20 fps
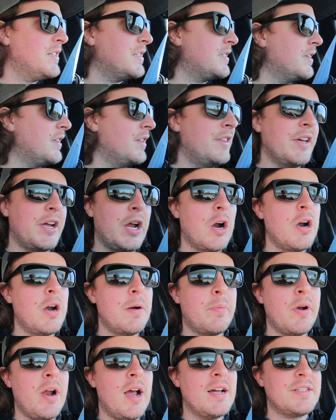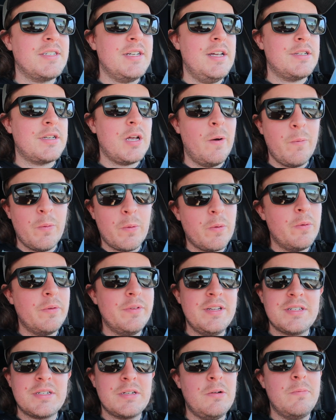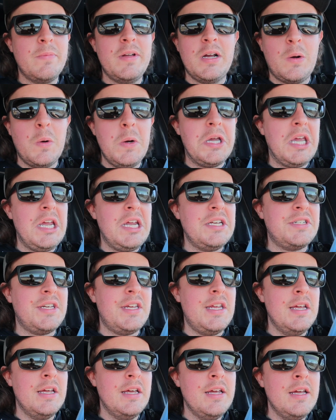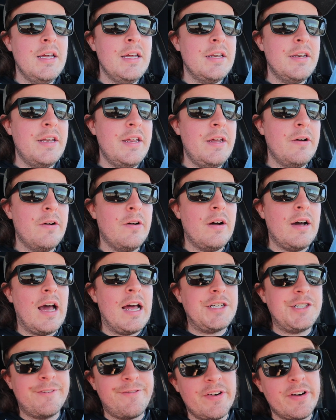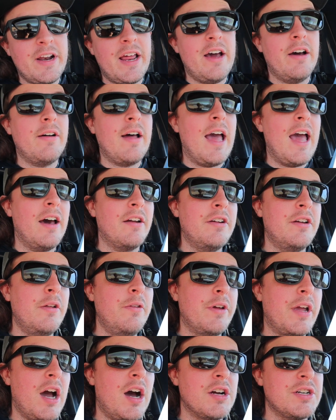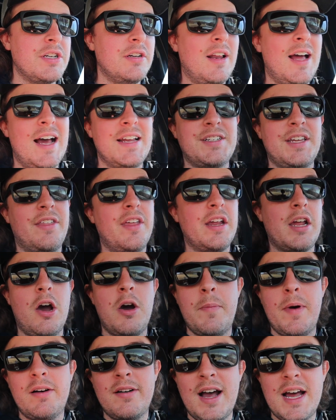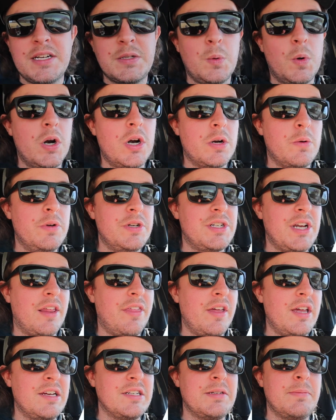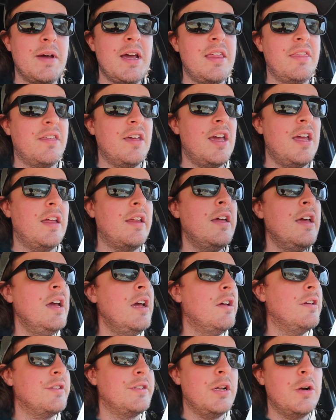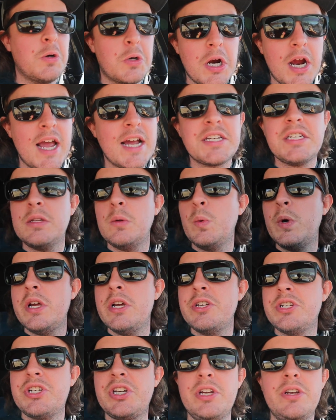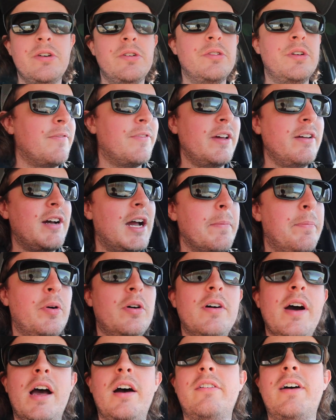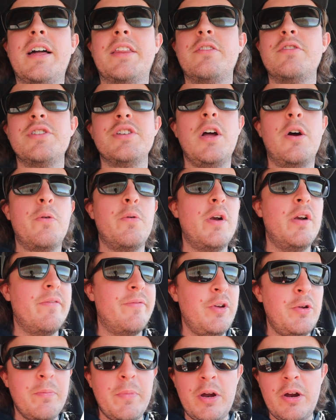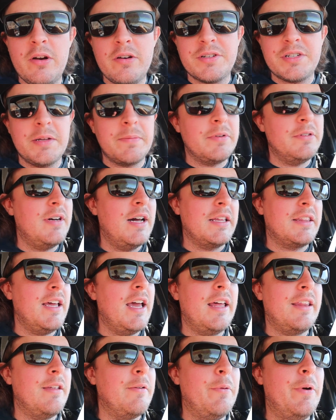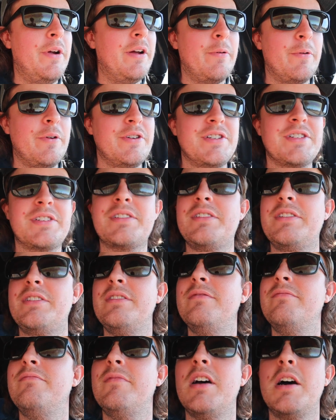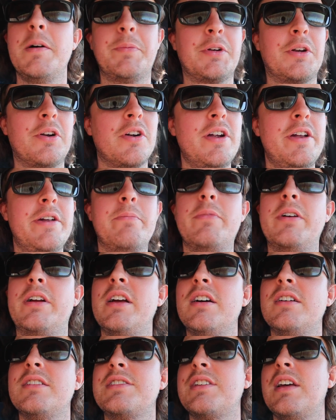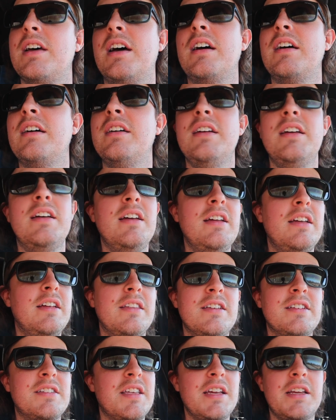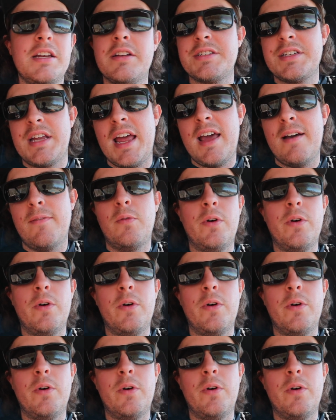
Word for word: is the current process. Hopefully this is going to be a quick, easy deal. I just figured out how to do the caution lights. I think all my lights work, which I think is the main thing. There's no cracks in the windshield. If they like pull out like there's no rear view mirror or something like that, then we're just up the creek, because this thing doesn't have